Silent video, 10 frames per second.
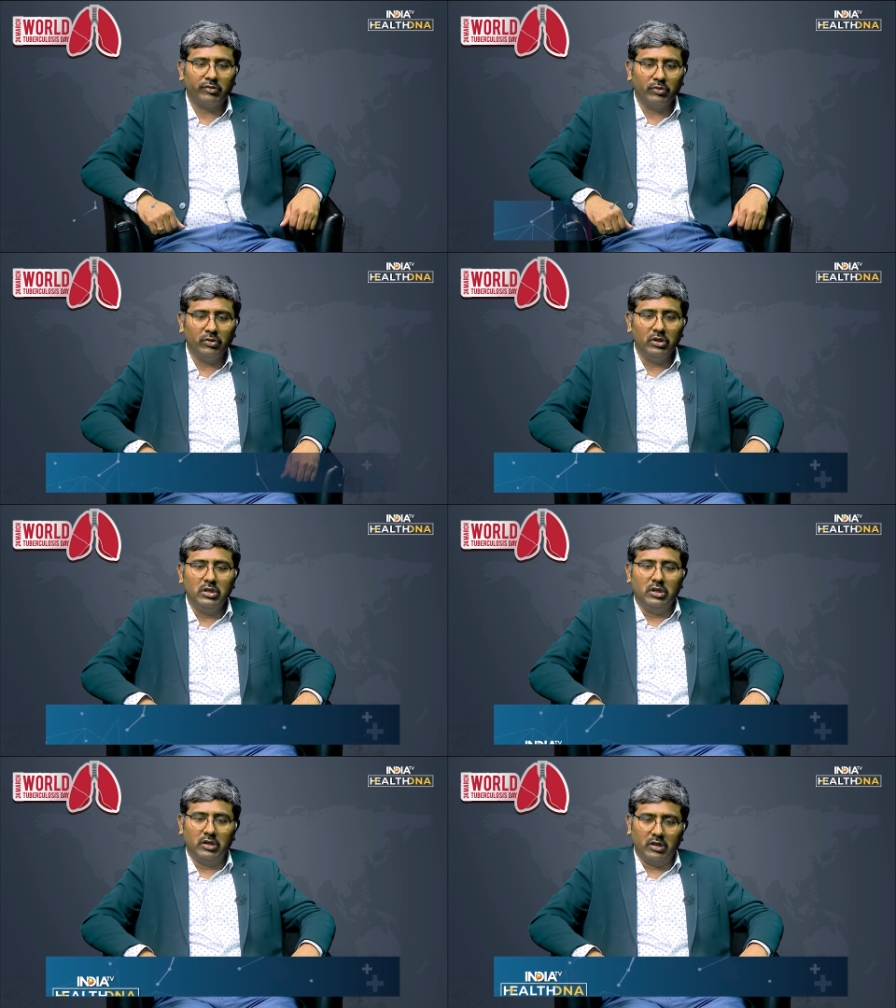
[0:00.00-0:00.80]
So
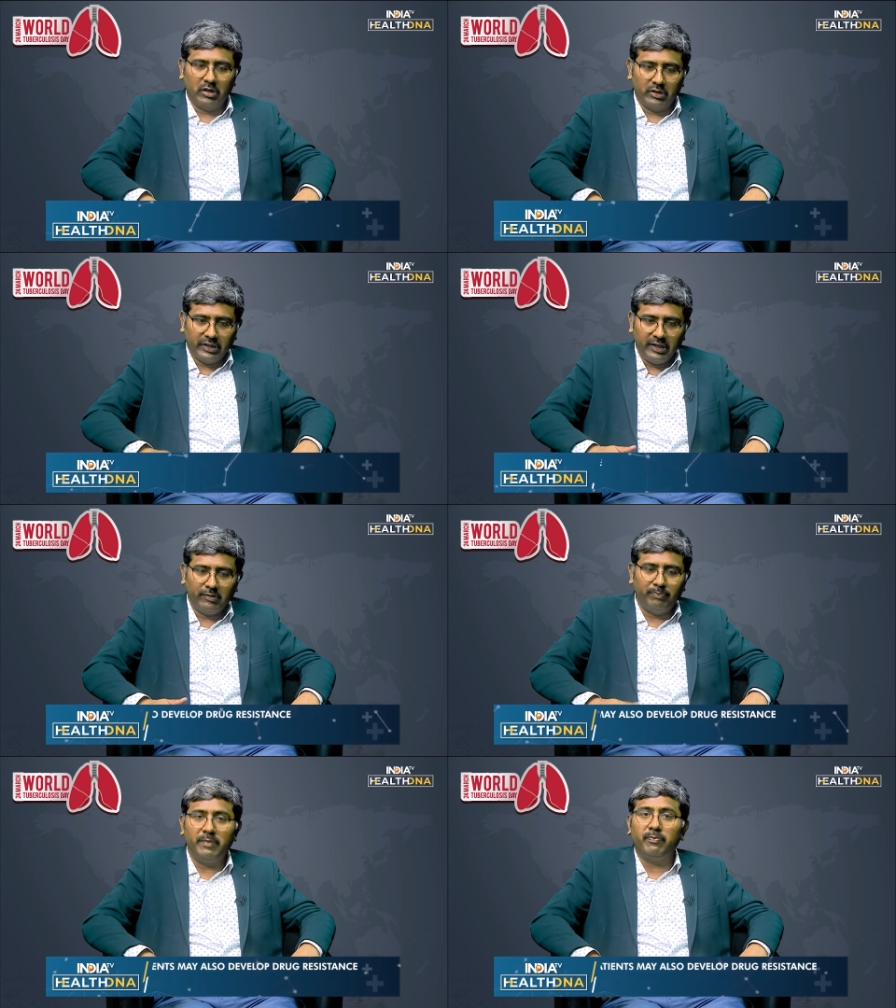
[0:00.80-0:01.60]
uh,
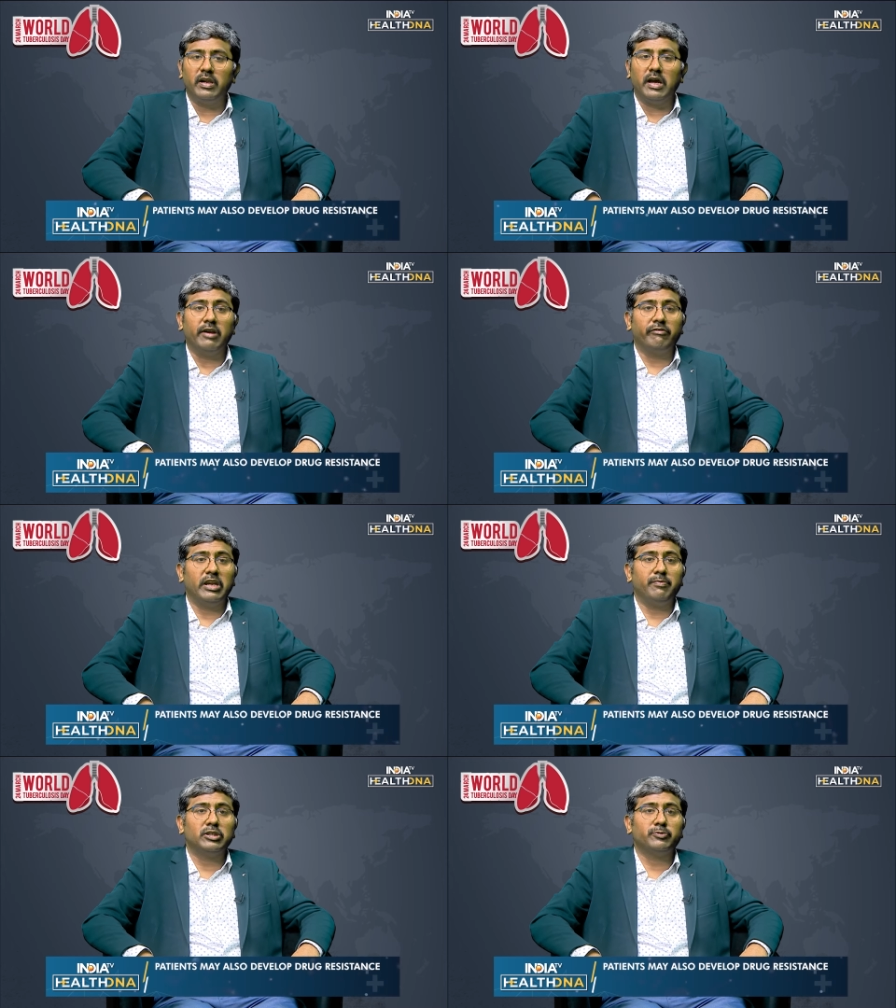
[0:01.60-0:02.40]
these people are
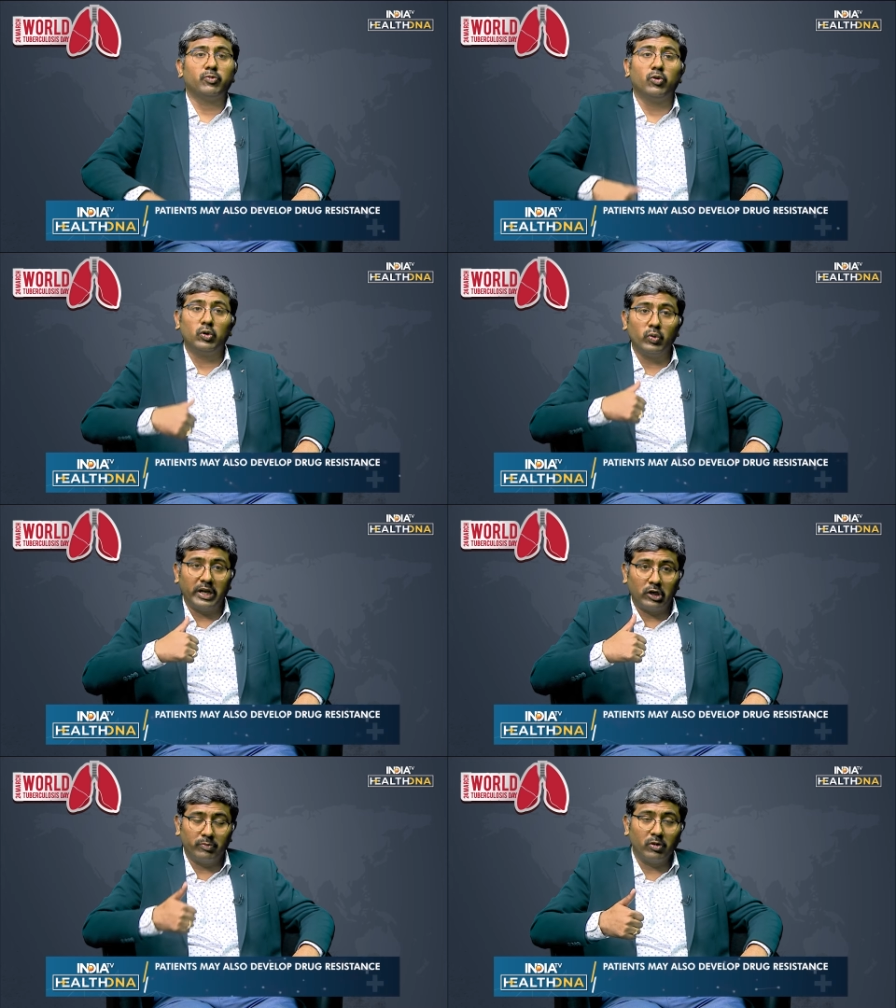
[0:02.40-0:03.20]
very much prone to
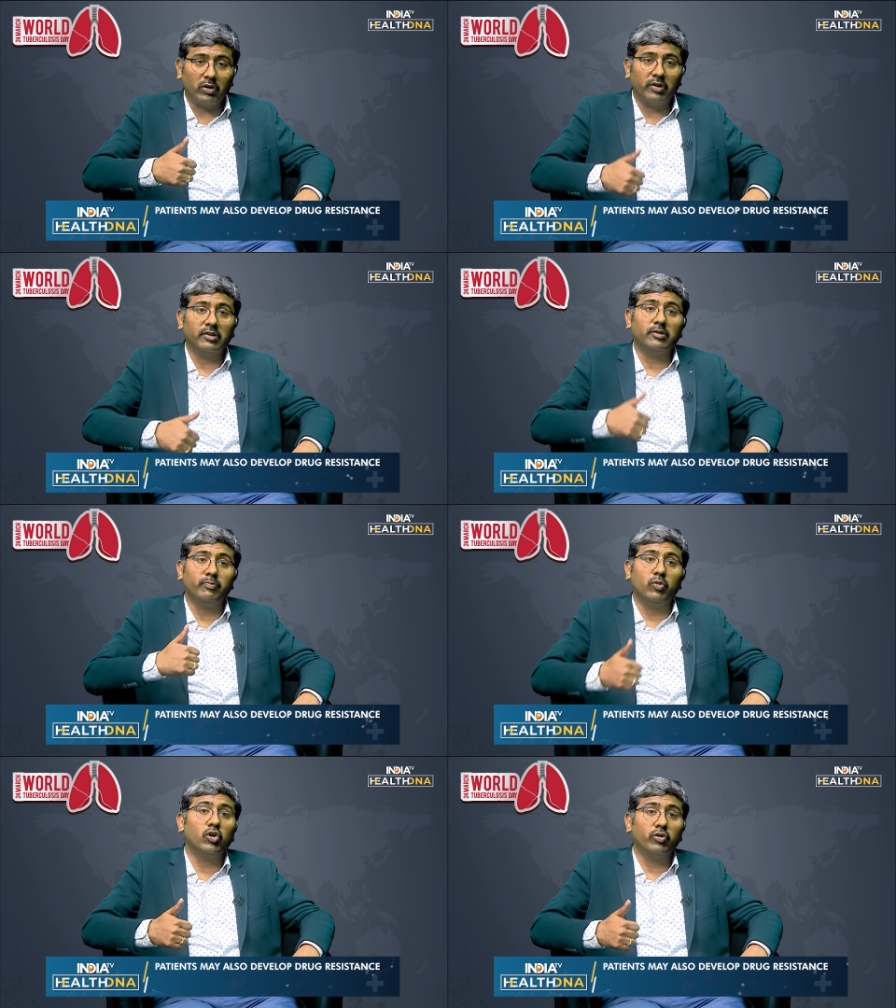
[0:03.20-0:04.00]
get tuberculosis.
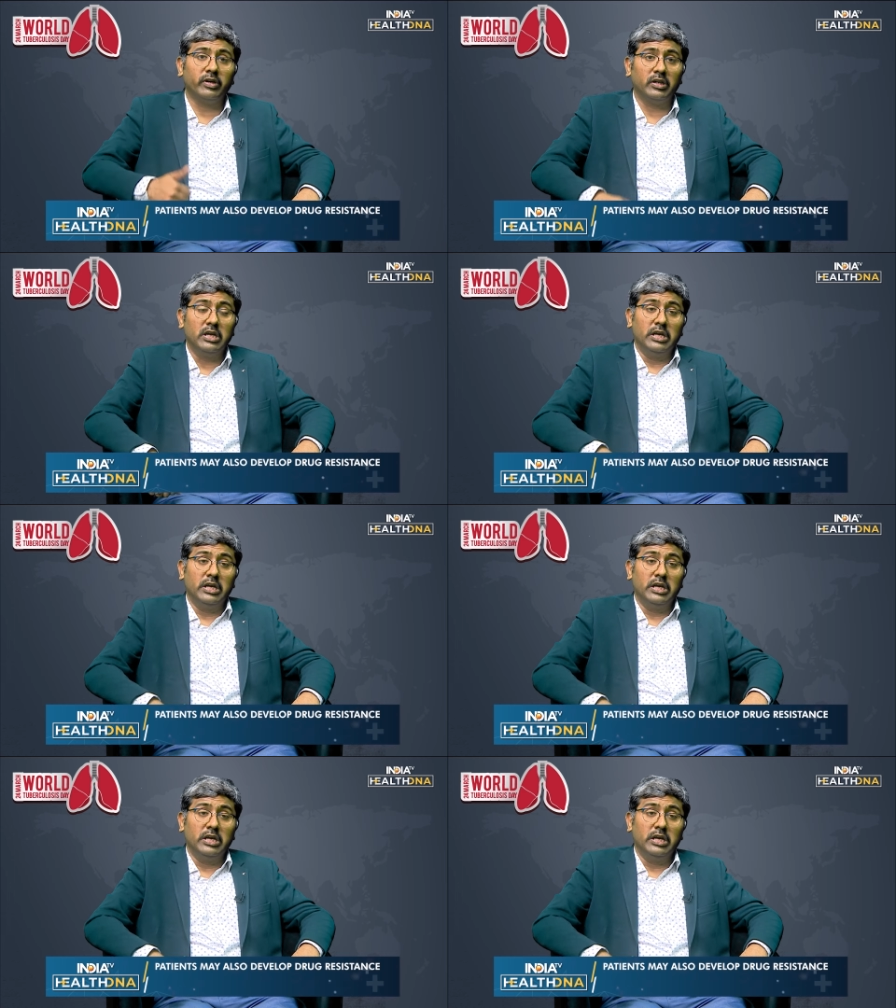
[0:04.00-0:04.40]
Moreover,